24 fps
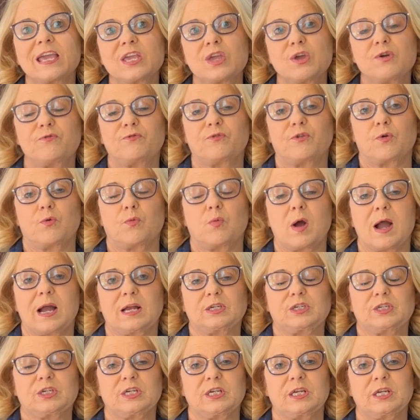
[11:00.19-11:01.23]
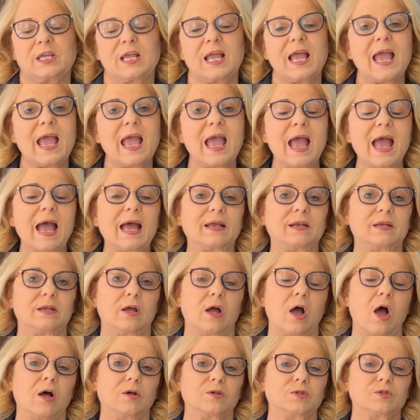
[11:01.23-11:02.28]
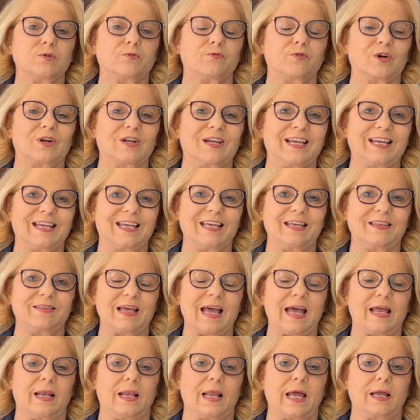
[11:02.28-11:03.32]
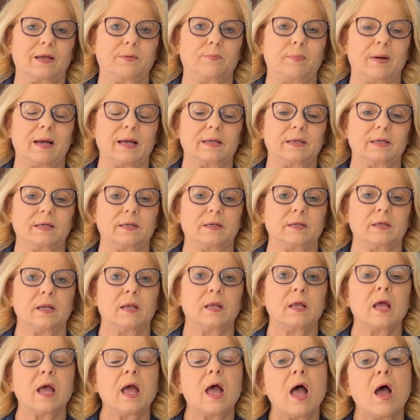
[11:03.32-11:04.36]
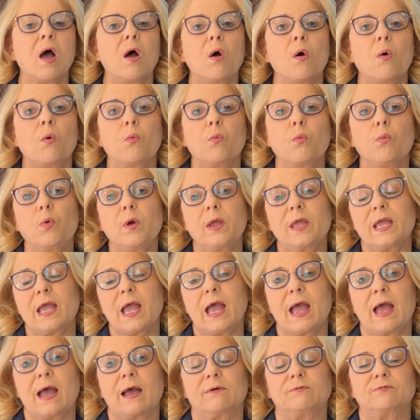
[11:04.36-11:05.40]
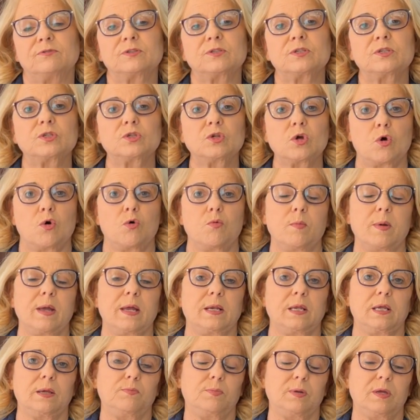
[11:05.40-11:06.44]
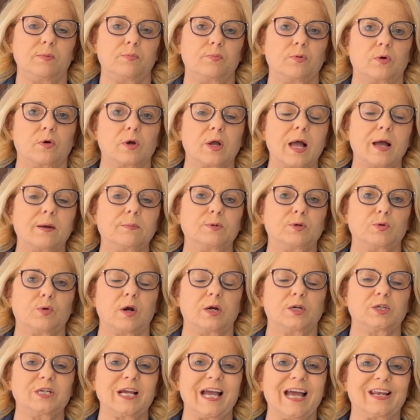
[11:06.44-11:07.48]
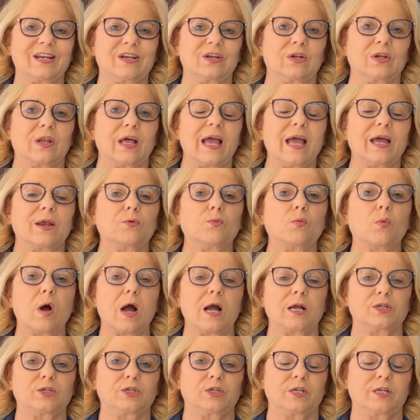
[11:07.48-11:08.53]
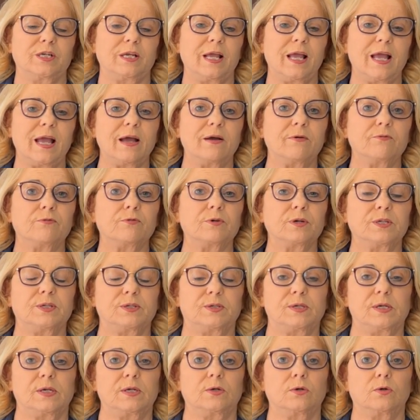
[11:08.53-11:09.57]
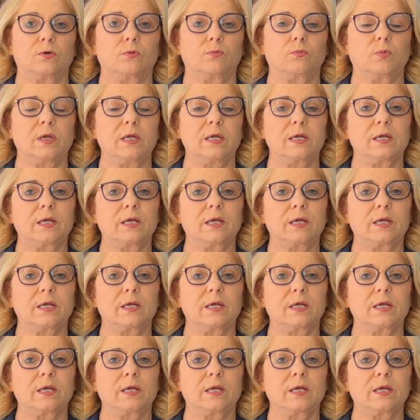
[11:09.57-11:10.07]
you for watching and also for clicking that like button. We have so many people come to our channel and watch it every single week.